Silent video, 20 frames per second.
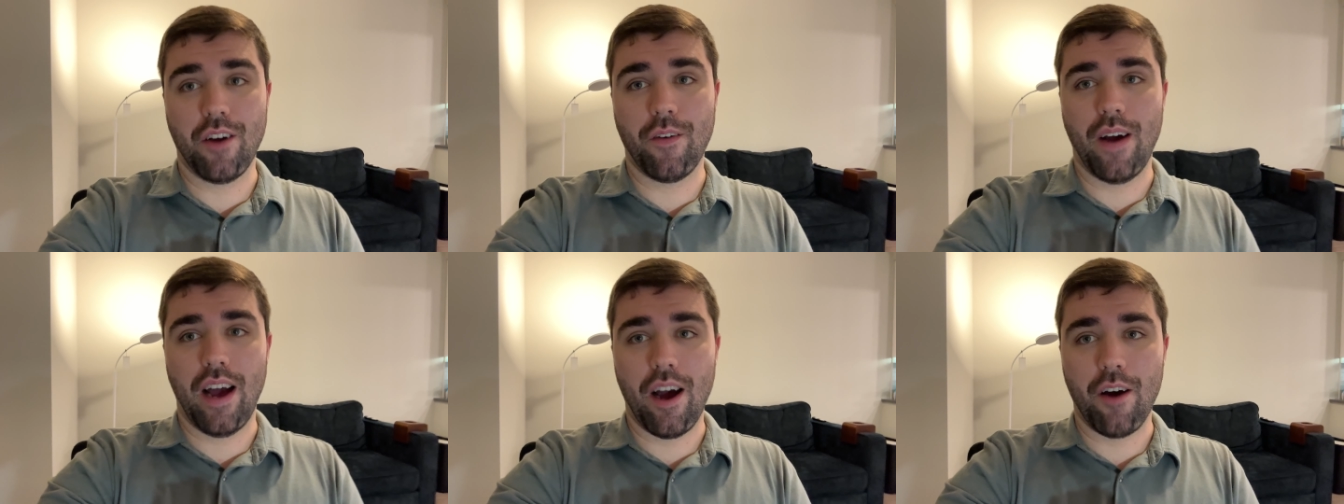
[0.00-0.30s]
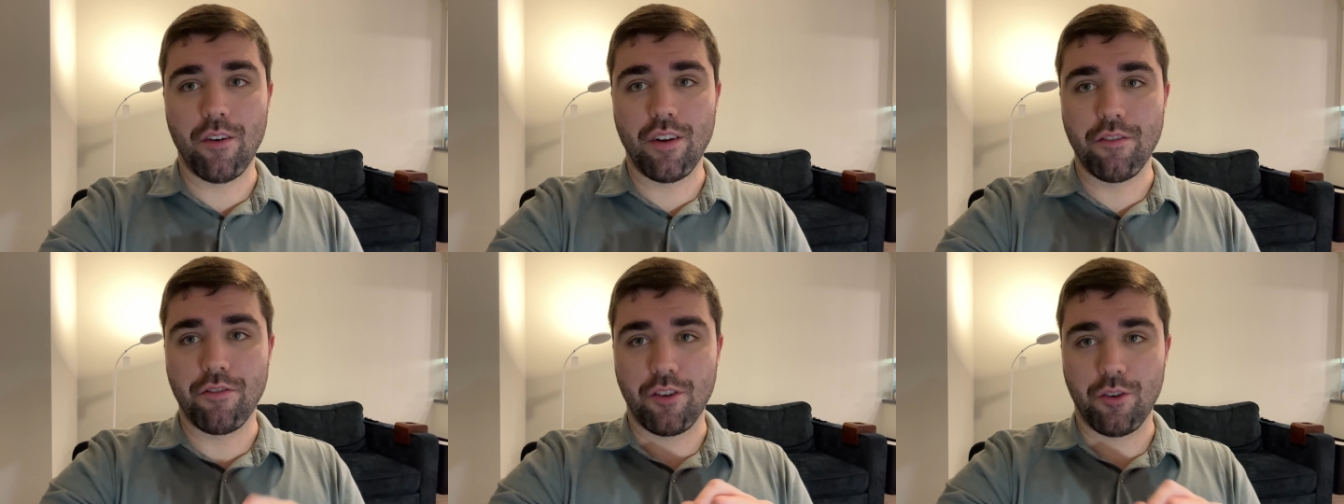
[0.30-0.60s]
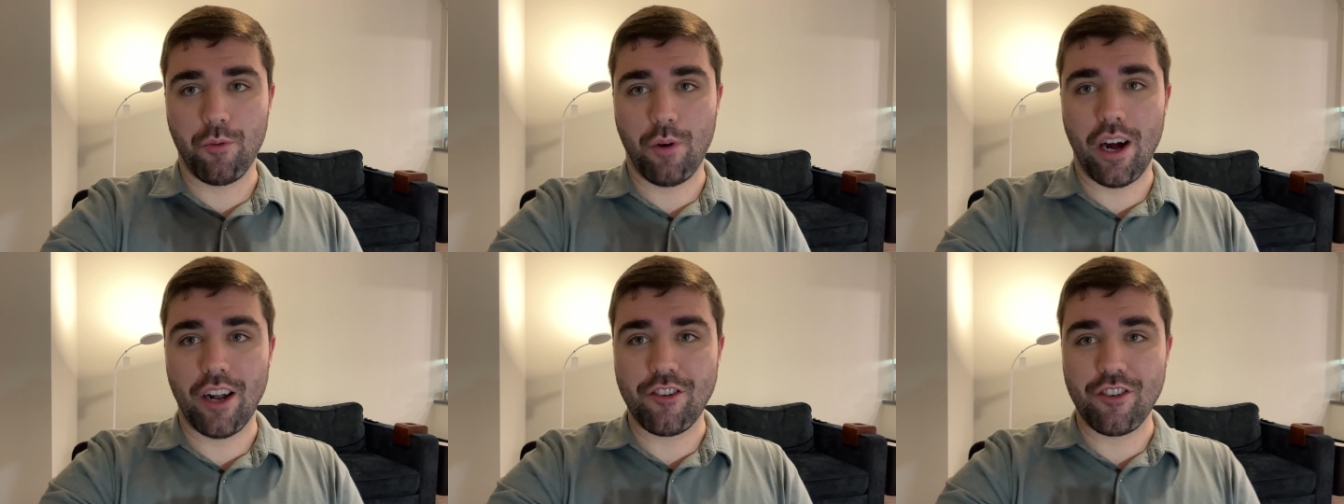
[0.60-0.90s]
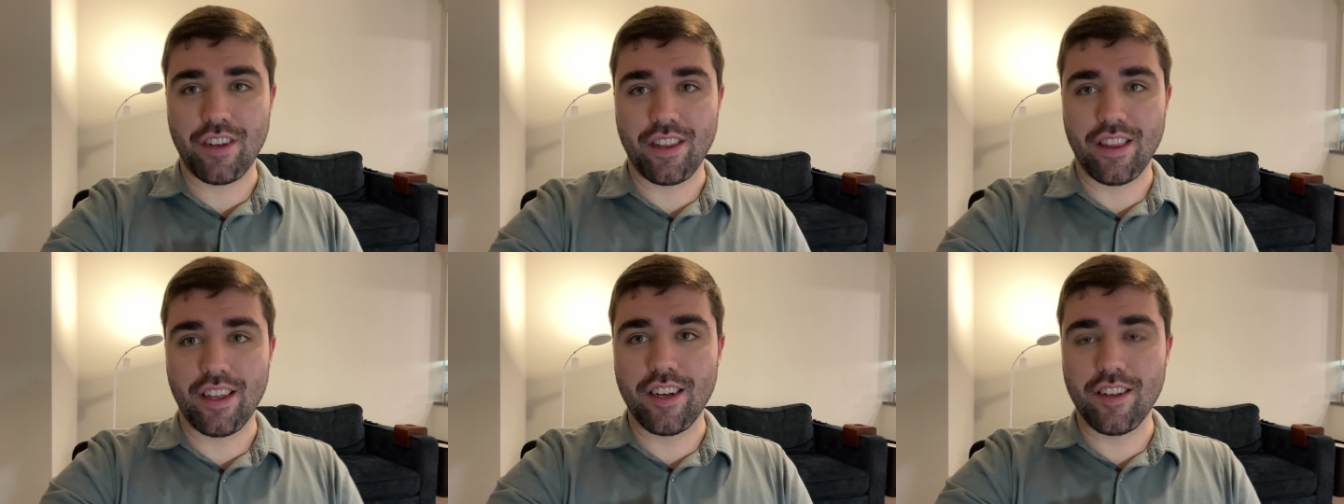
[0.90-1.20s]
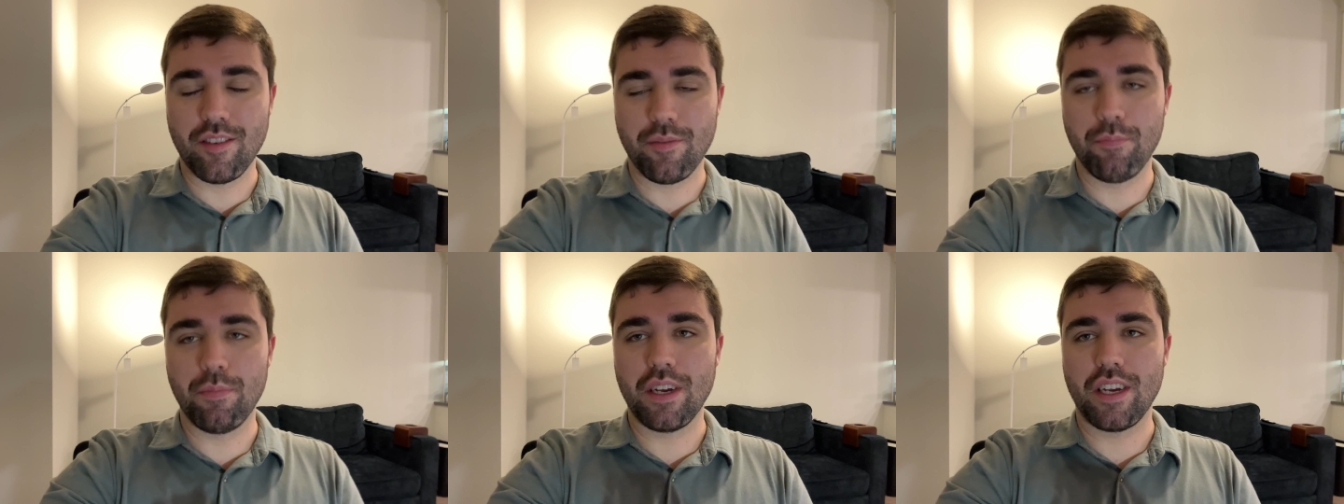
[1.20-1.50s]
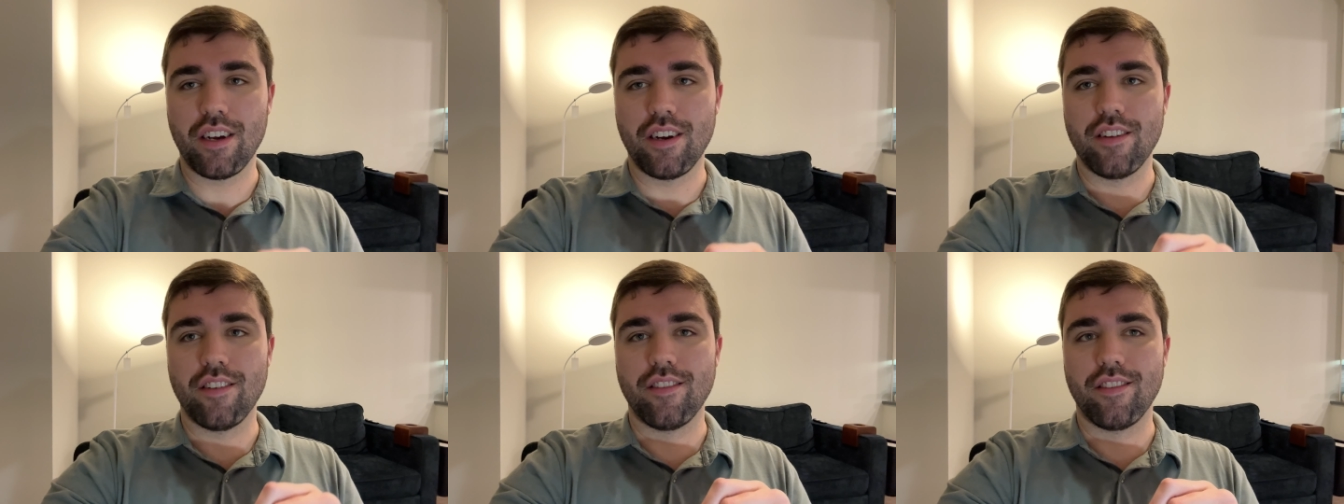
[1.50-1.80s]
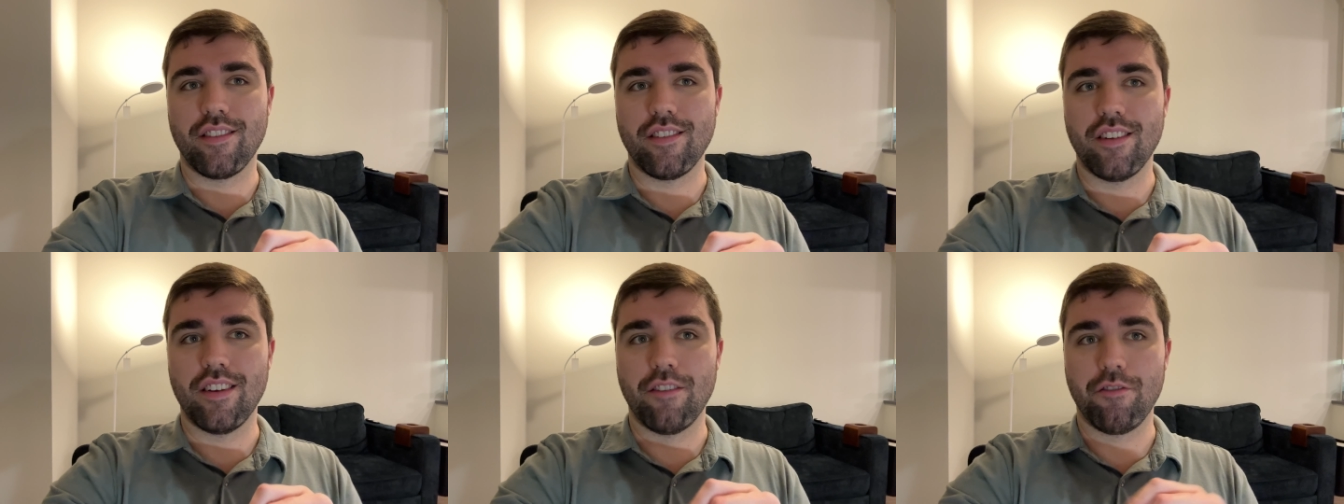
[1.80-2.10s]
out if you're watching this,
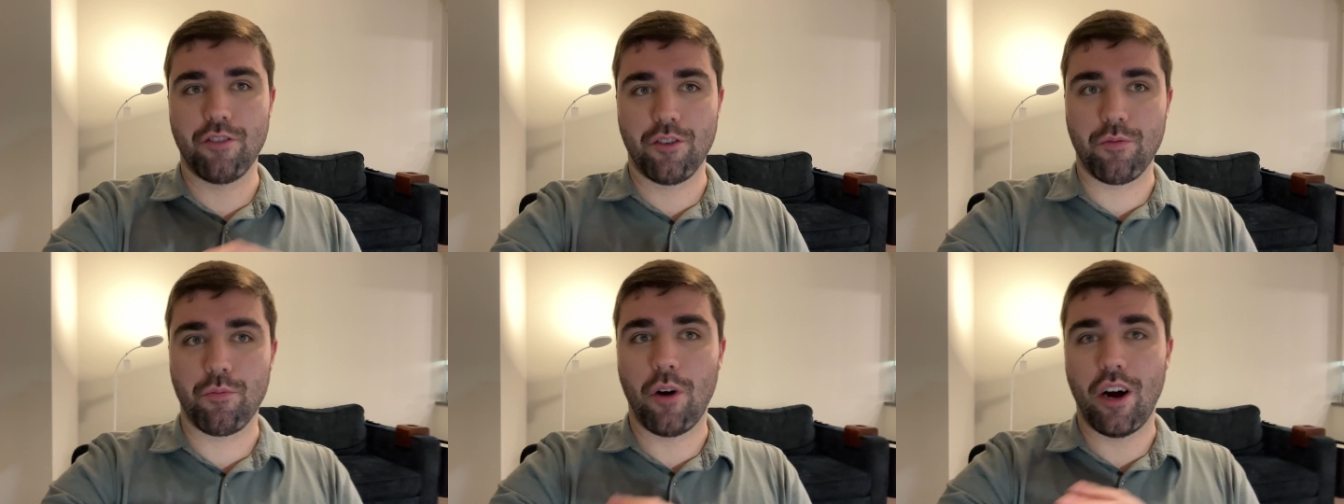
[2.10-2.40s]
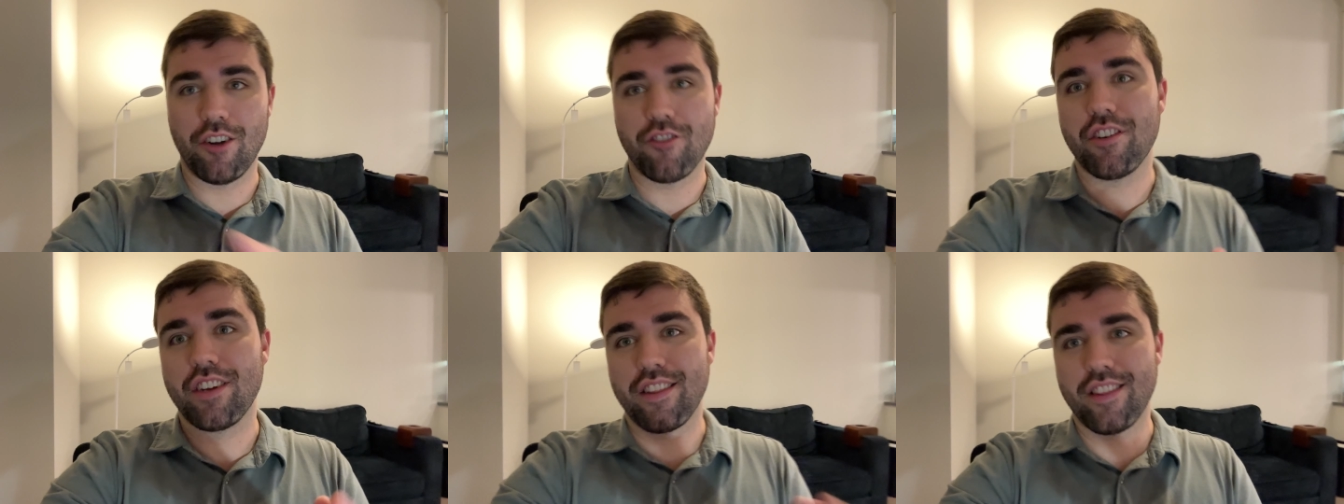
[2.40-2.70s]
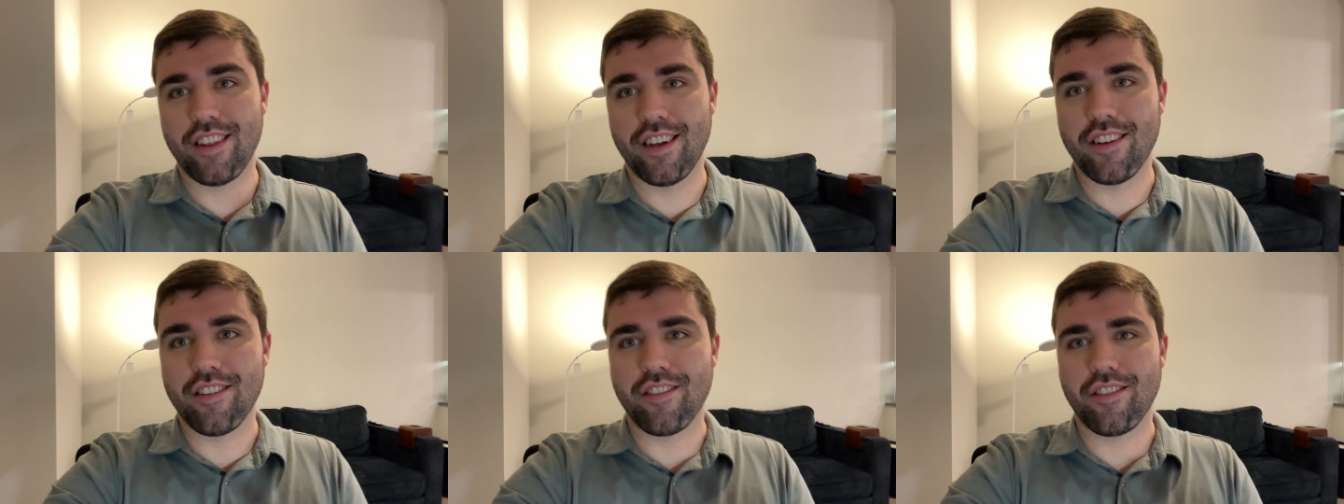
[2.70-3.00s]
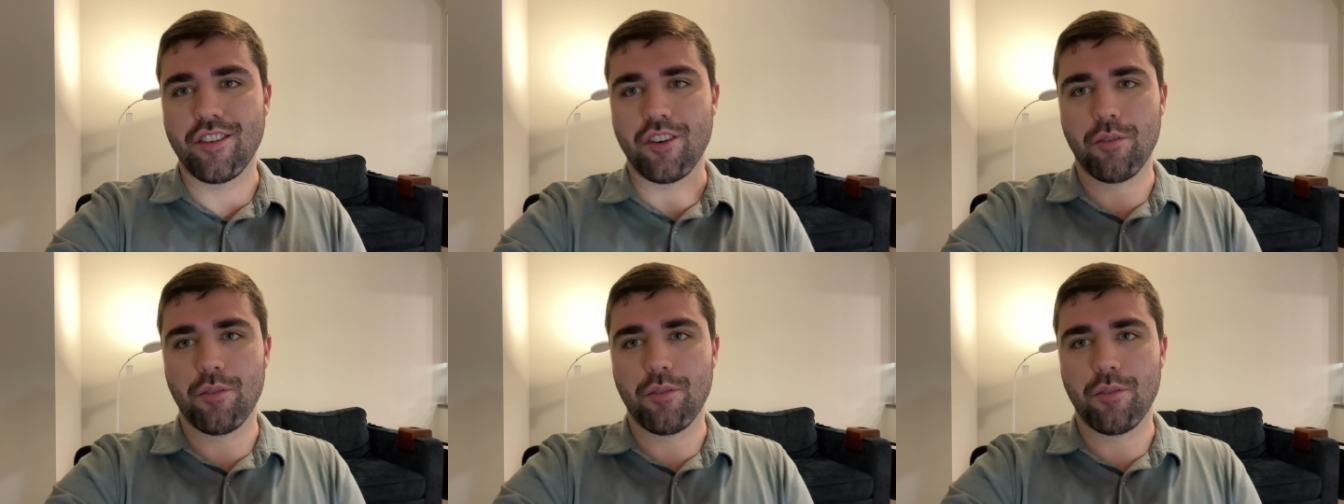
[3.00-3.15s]
because if you're watching this,